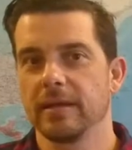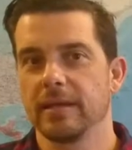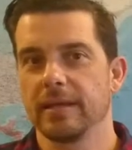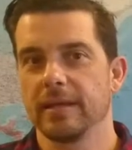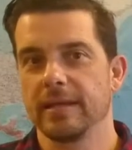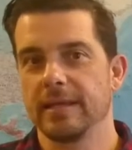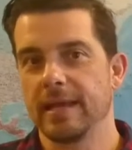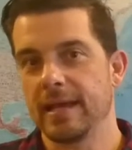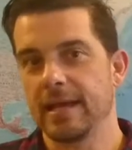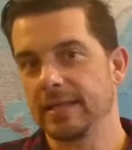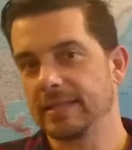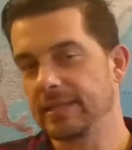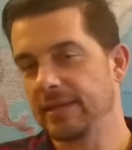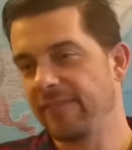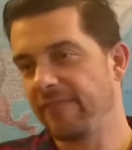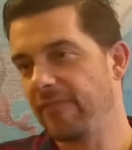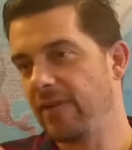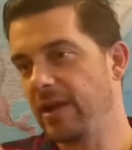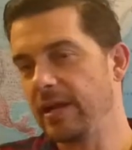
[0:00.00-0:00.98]
It has a
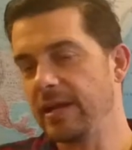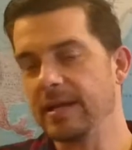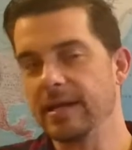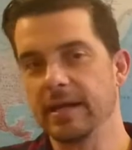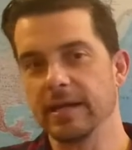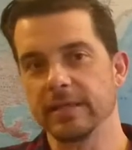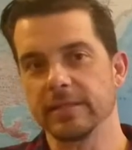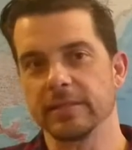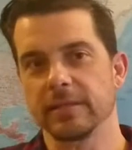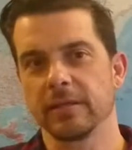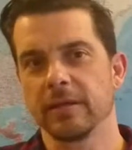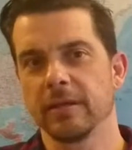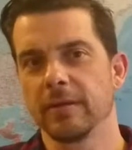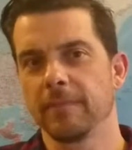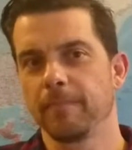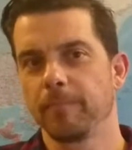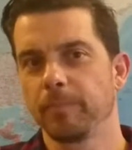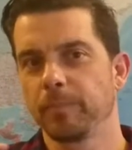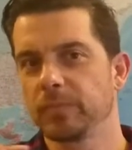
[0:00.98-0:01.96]
very nice
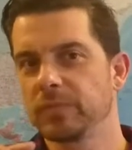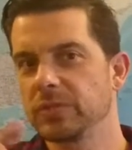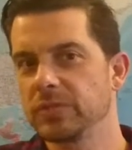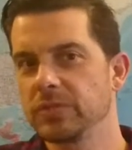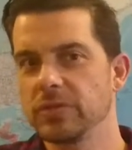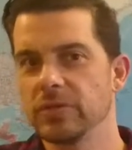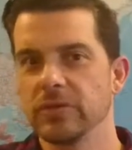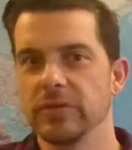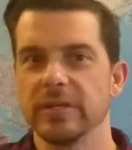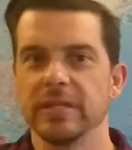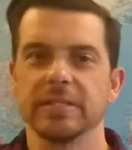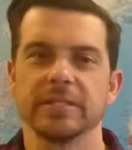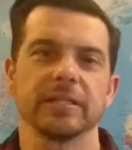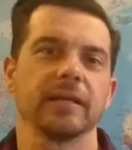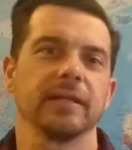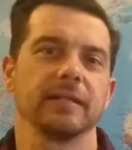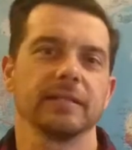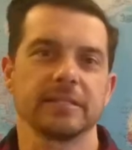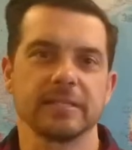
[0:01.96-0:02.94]
2-inch
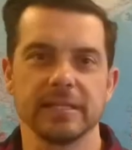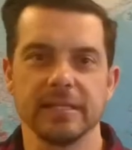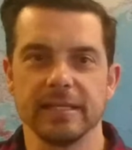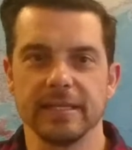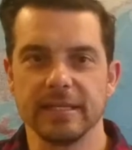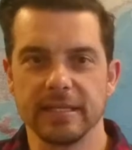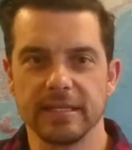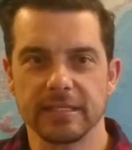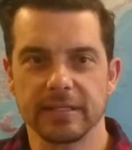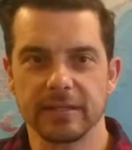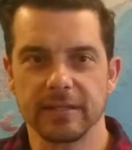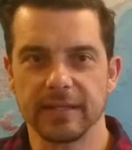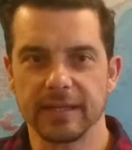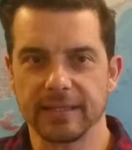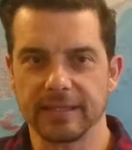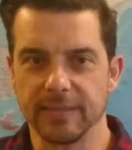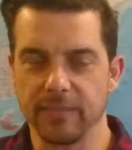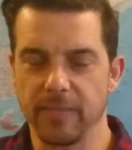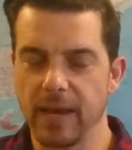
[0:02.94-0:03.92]
LCD screen
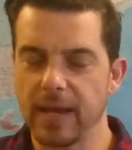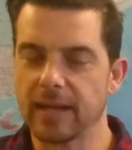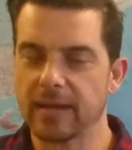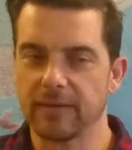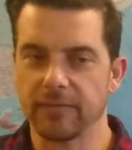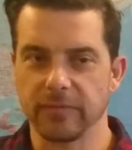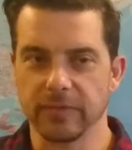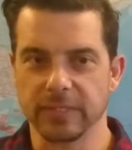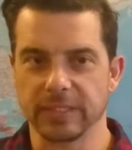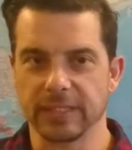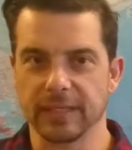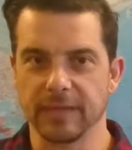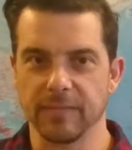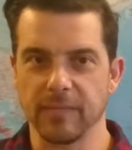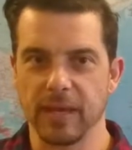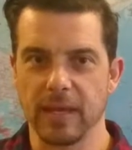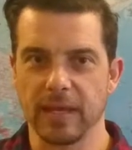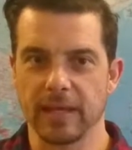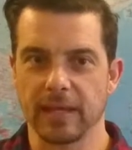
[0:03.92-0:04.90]
at the back, which can
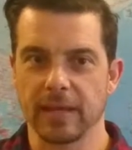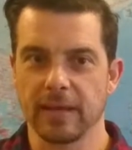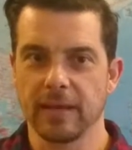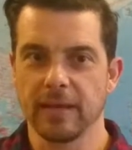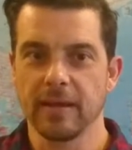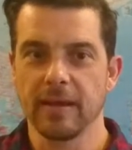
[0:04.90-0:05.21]
make